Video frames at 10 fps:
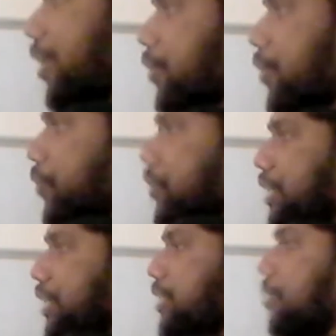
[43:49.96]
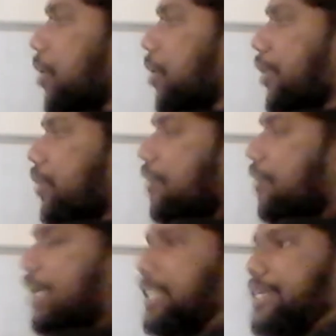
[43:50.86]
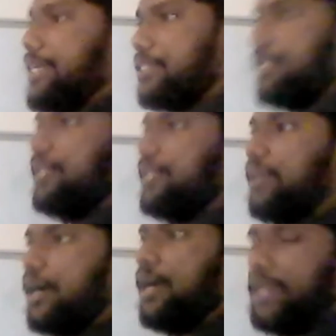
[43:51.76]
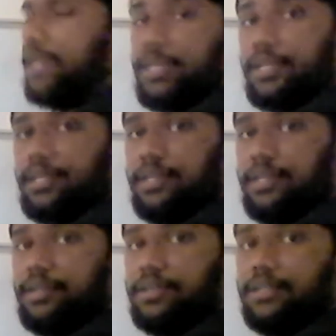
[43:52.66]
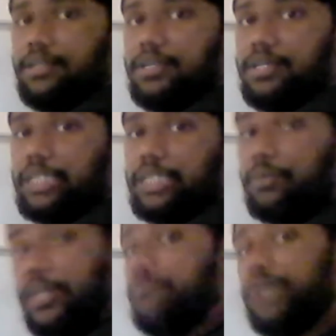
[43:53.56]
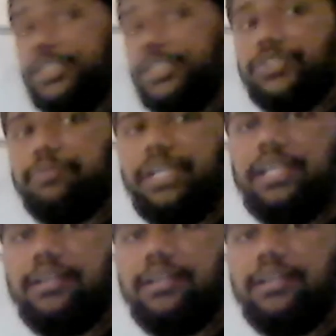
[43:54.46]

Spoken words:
So since the molecular weight is little high, the boiling point should be